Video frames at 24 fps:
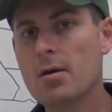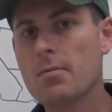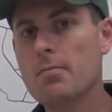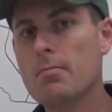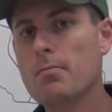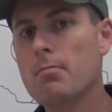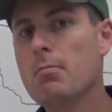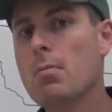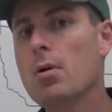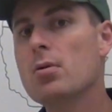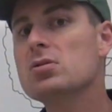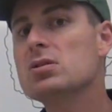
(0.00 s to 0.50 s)

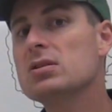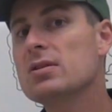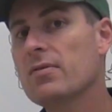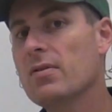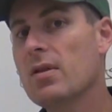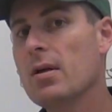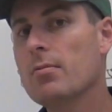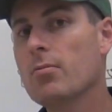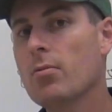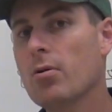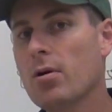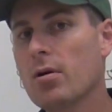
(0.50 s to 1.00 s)
Most of
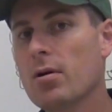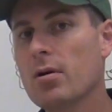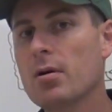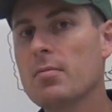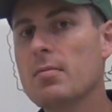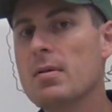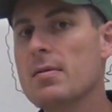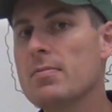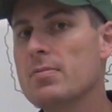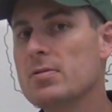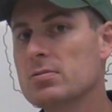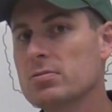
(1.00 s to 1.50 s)
them were going
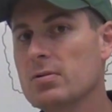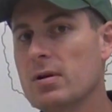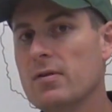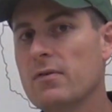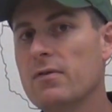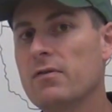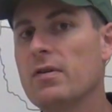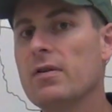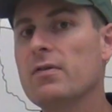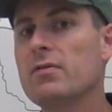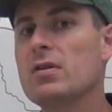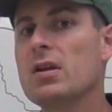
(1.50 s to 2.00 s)
to be between
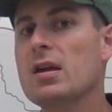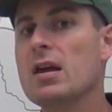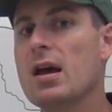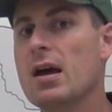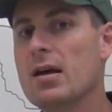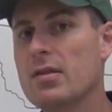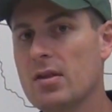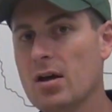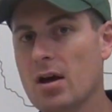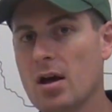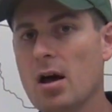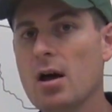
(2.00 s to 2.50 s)
50
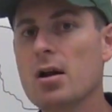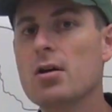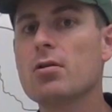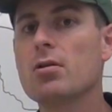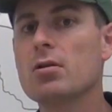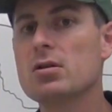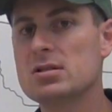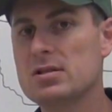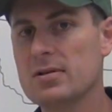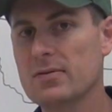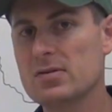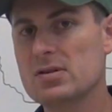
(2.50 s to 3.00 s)
and the
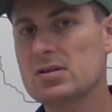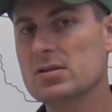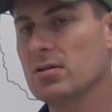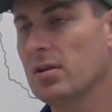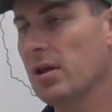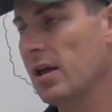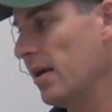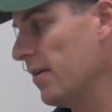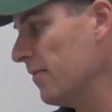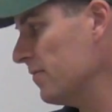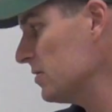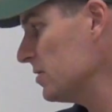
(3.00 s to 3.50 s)
hundreds of
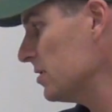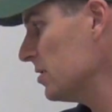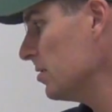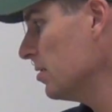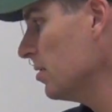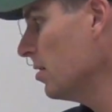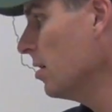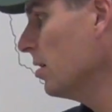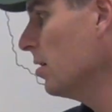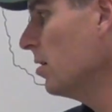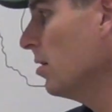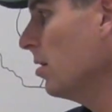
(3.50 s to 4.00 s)
slaves.
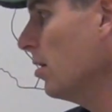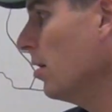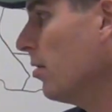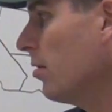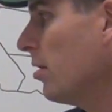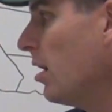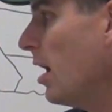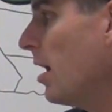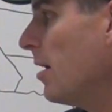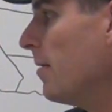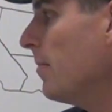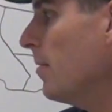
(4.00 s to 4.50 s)

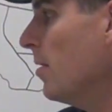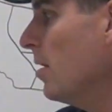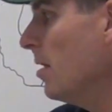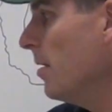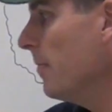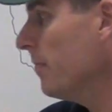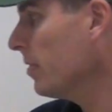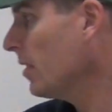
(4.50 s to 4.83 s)
Okay,